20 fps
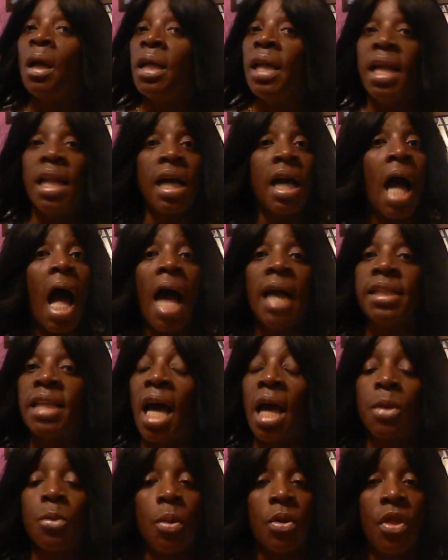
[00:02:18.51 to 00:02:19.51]
Get in
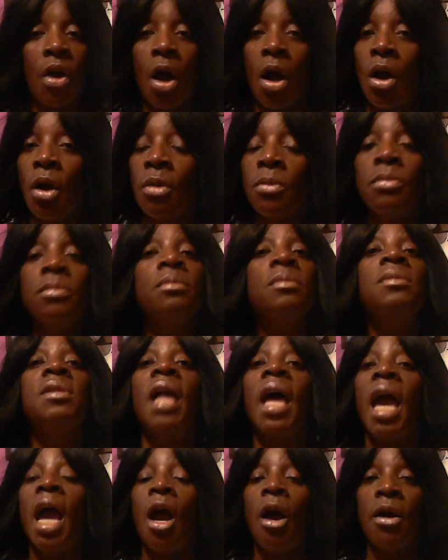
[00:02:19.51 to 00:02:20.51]
contact with her.
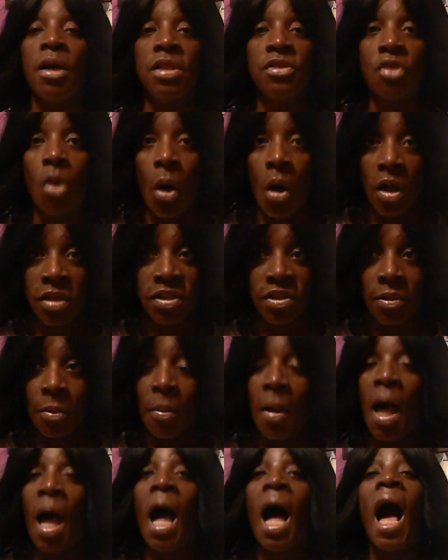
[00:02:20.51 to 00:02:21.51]
The hair is
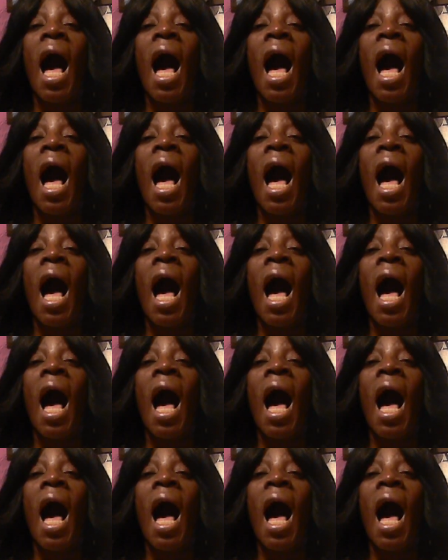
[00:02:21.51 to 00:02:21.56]
awesome.